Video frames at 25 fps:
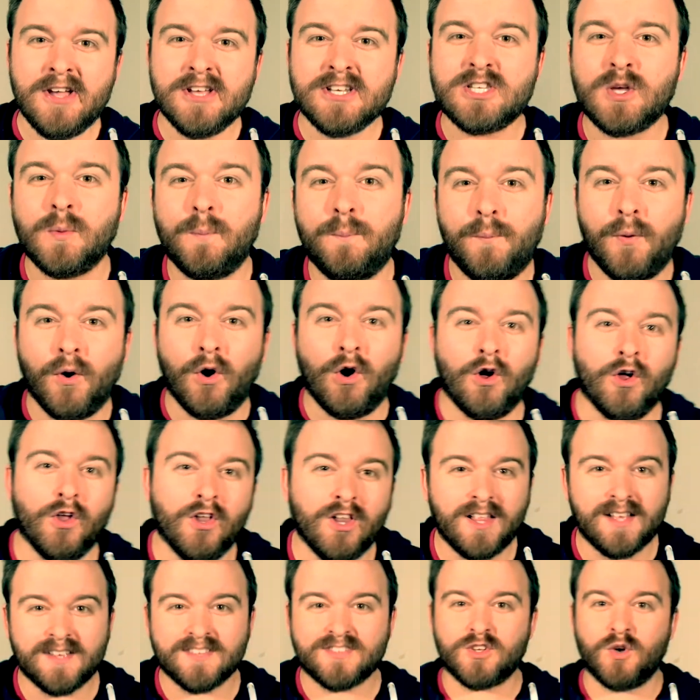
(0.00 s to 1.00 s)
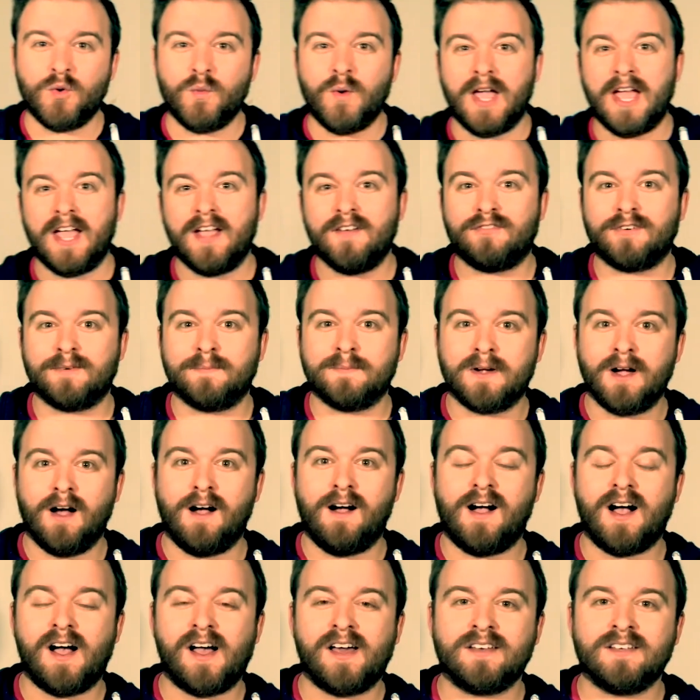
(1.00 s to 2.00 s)
to pull us away from
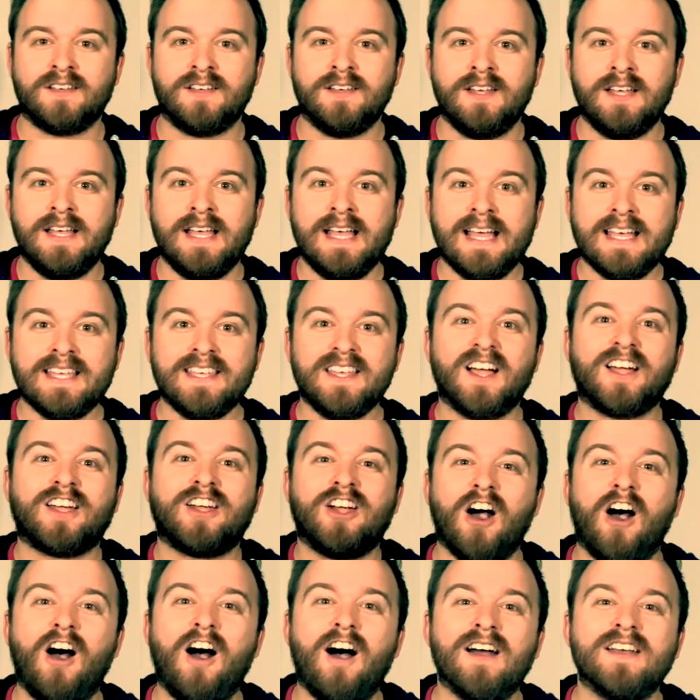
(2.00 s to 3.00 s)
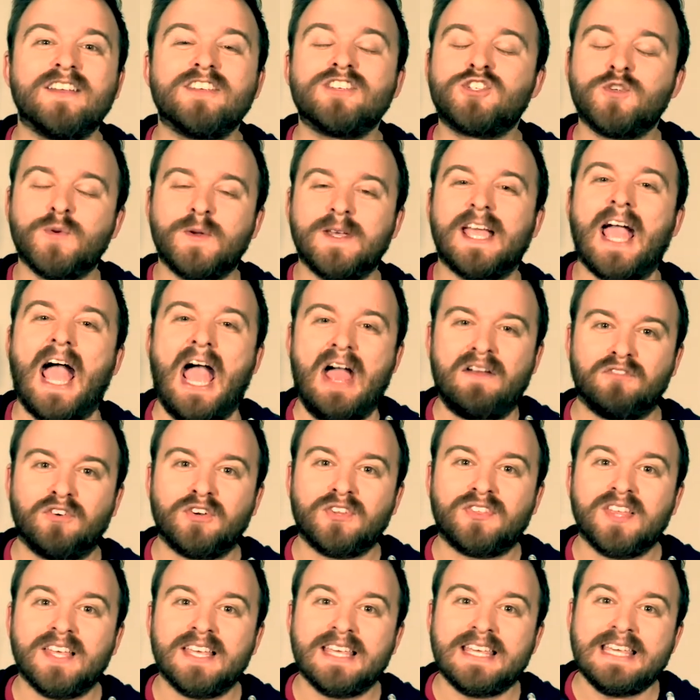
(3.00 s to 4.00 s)
God. Yet God is doing
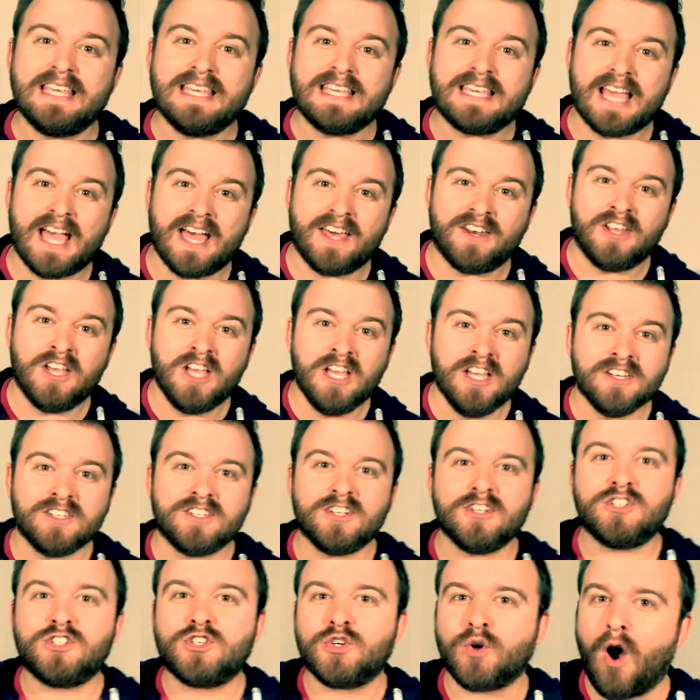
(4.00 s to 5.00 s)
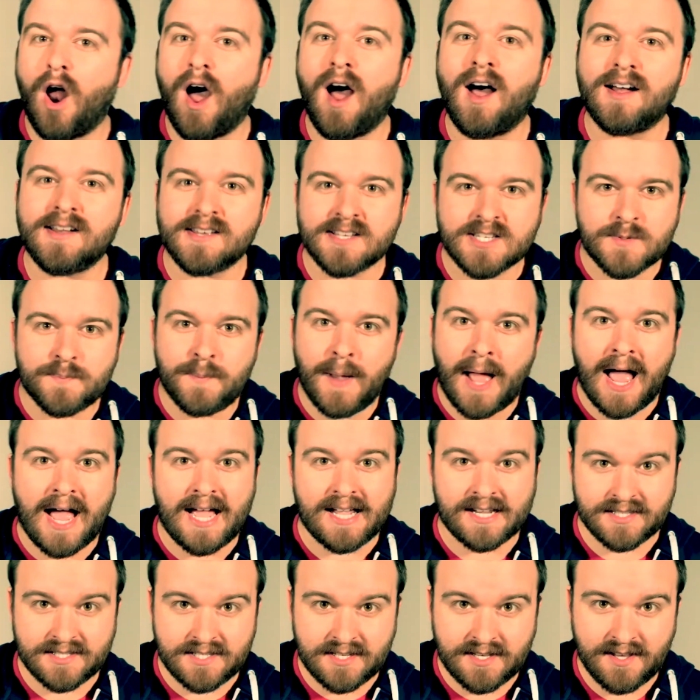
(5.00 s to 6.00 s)
everything he can to draw us
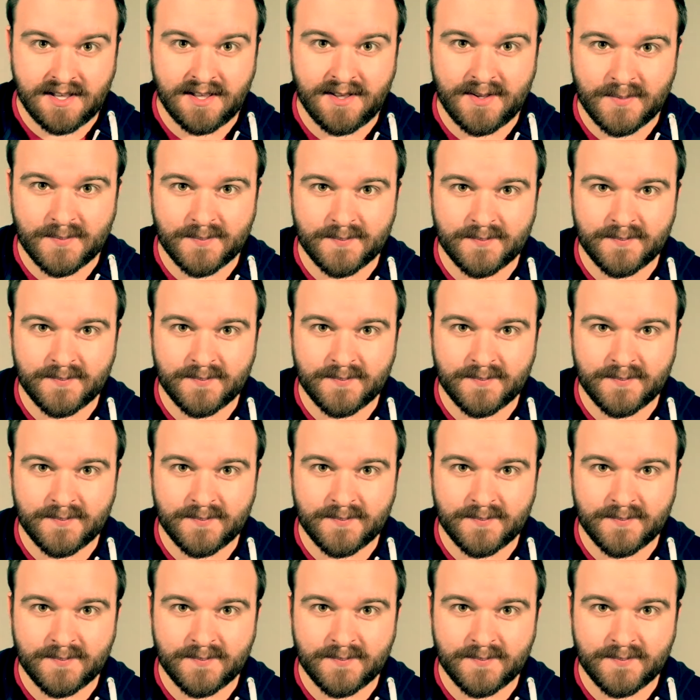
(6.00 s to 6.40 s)
back to him.